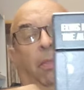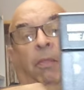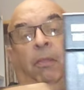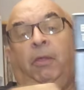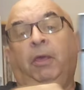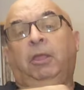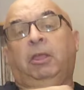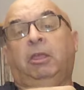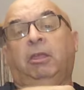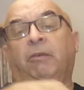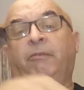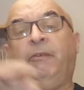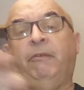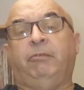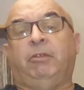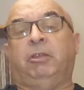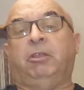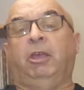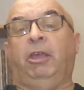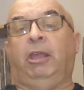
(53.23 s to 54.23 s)
This is a
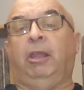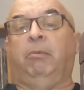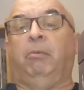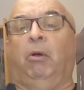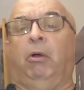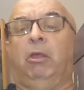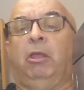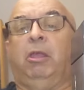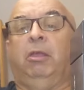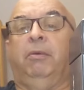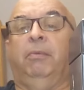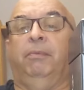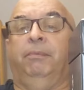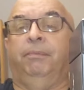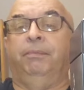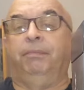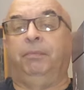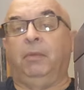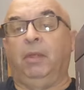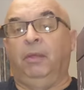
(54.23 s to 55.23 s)
50 CD box.
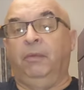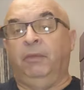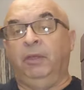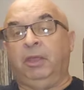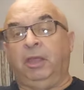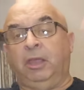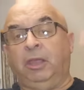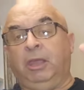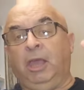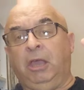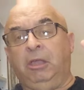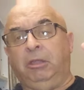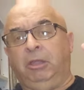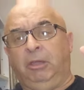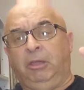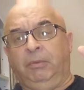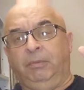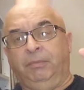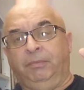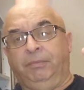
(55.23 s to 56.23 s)
This is 60.